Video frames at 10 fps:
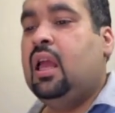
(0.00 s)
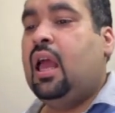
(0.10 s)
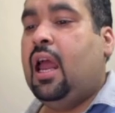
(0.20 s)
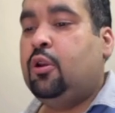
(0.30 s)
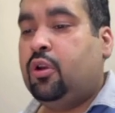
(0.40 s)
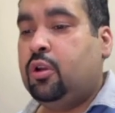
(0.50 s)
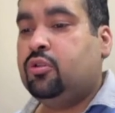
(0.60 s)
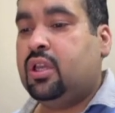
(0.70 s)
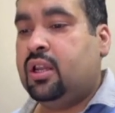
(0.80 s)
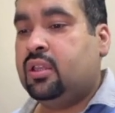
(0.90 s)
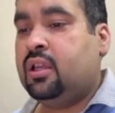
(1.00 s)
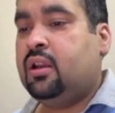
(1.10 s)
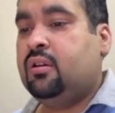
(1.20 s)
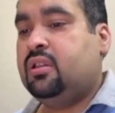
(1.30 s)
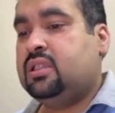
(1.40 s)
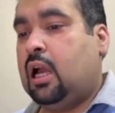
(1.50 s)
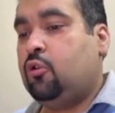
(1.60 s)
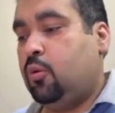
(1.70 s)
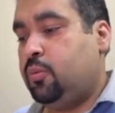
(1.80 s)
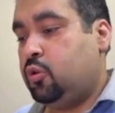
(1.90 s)
And you can use another discount
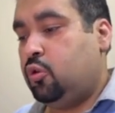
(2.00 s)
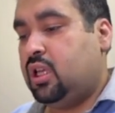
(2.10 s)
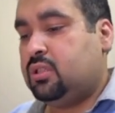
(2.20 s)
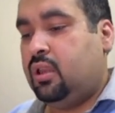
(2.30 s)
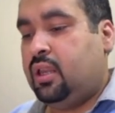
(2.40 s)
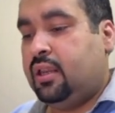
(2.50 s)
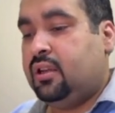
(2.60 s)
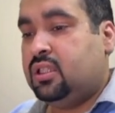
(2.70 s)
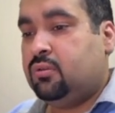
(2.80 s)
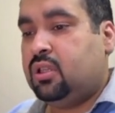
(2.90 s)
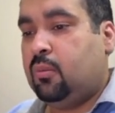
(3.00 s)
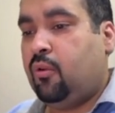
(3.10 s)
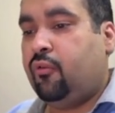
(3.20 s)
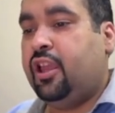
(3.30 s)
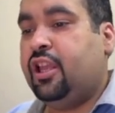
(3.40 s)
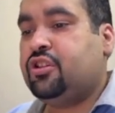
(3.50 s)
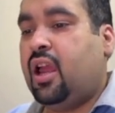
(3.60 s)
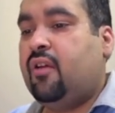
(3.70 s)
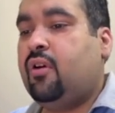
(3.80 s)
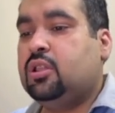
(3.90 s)
coupon code as well, and it is the name of
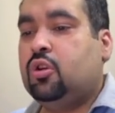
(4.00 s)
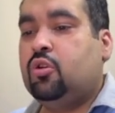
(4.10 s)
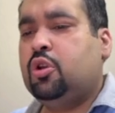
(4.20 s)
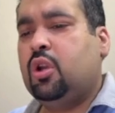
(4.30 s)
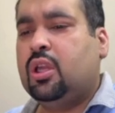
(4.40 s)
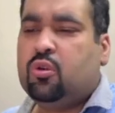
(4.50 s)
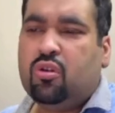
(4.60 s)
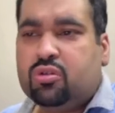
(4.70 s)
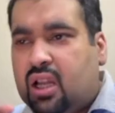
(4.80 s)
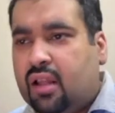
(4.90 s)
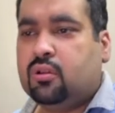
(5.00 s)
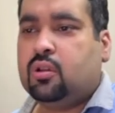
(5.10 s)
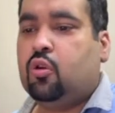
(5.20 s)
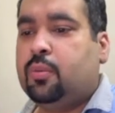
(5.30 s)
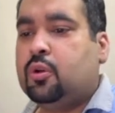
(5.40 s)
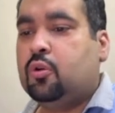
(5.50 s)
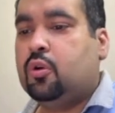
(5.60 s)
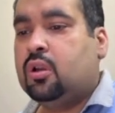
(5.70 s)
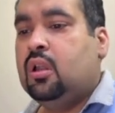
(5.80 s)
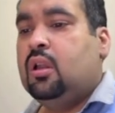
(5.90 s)
HI10. So you can use that as the coupon
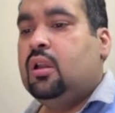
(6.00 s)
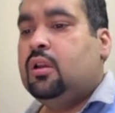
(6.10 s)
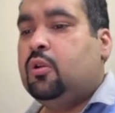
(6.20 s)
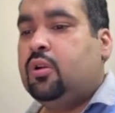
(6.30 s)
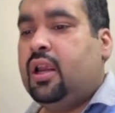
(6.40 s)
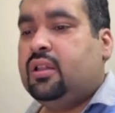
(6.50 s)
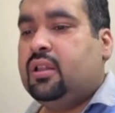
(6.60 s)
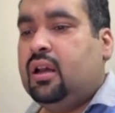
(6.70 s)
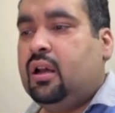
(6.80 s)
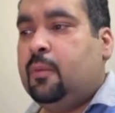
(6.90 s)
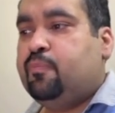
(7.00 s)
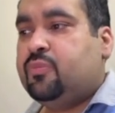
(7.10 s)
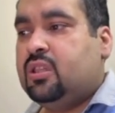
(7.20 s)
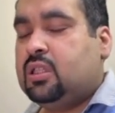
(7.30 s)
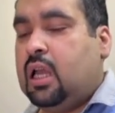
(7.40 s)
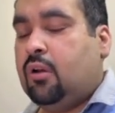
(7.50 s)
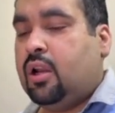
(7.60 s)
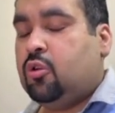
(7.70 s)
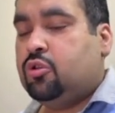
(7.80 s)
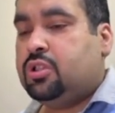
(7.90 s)
code to get the discount
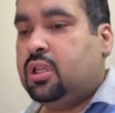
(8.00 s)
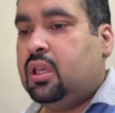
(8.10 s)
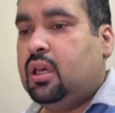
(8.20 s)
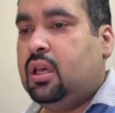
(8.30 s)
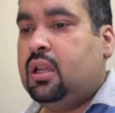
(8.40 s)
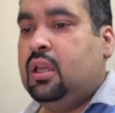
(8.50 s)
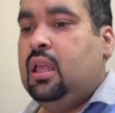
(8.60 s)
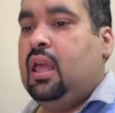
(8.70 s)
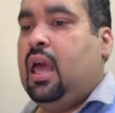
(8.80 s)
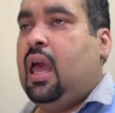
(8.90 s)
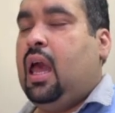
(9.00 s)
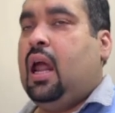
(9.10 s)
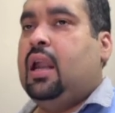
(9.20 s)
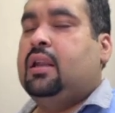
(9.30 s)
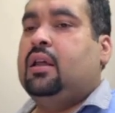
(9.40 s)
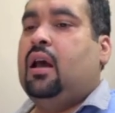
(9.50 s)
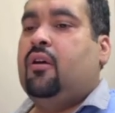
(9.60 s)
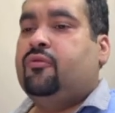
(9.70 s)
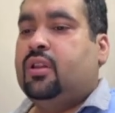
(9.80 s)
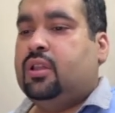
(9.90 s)
at Hostinger. And
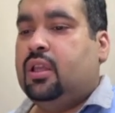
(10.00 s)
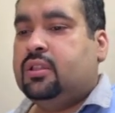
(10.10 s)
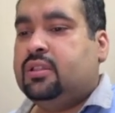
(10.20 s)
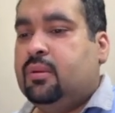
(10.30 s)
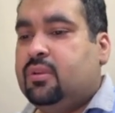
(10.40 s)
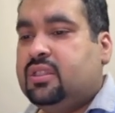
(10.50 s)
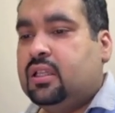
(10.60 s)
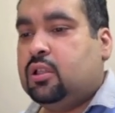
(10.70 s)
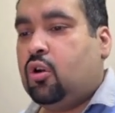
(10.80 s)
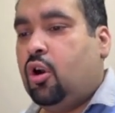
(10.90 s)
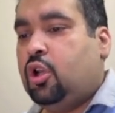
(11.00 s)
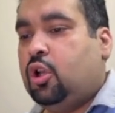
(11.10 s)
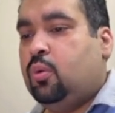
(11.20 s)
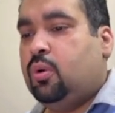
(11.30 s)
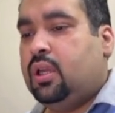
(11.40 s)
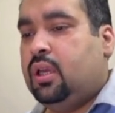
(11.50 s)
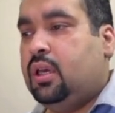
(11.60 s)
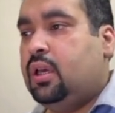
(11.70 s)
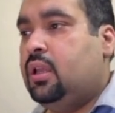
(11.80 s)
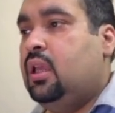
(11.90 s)
after this, simply select the continue over
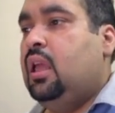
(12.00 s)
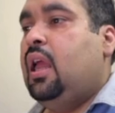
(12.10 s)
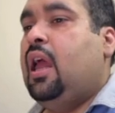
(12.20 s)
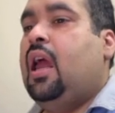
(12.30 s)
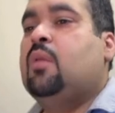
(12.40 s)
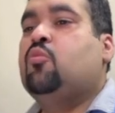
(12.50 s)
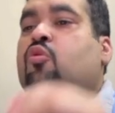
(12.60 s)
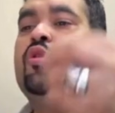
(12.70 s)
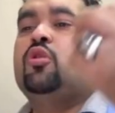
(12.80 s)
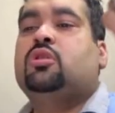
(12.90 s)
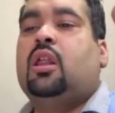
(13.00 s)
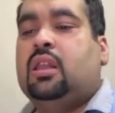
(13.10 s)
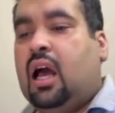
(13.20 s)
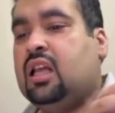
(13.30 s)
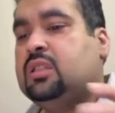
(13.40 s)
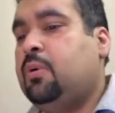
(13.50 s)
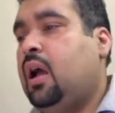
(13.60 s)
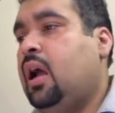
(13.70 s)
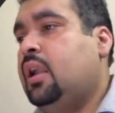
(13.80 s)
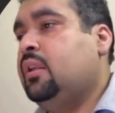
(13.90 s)
here and move on to the last
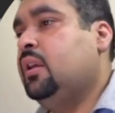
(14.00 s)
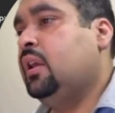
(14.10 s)
part.